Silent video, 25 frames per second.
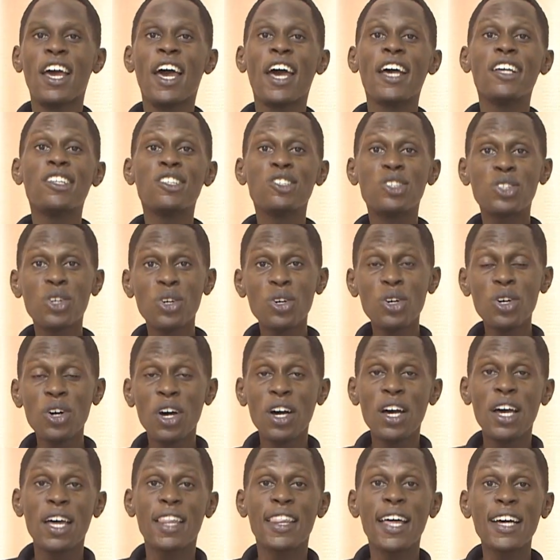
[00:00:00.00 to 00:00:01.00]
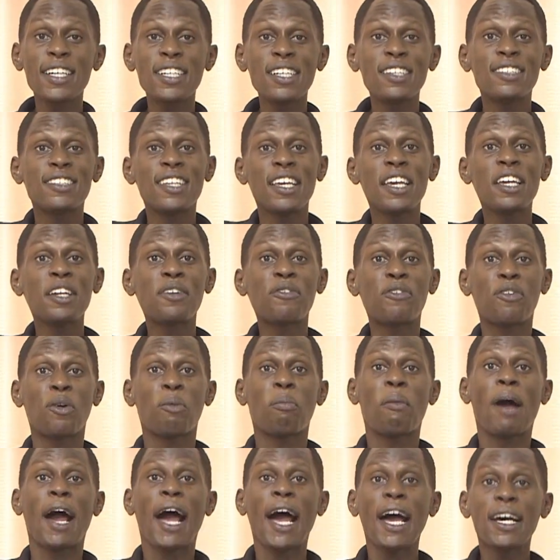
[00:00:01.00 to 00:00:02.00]
And so that is it
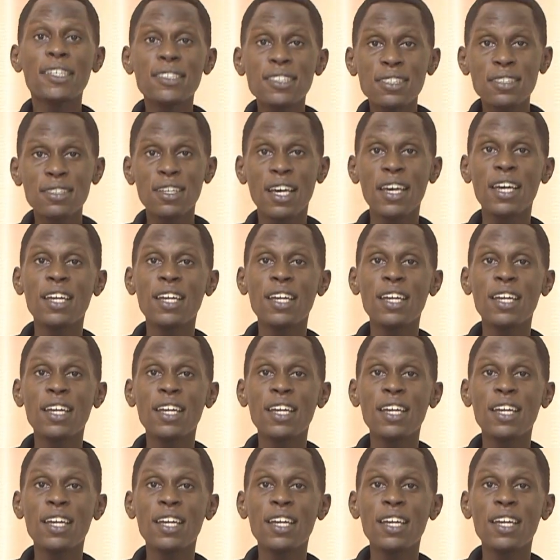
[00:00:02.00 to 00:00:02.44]
from us.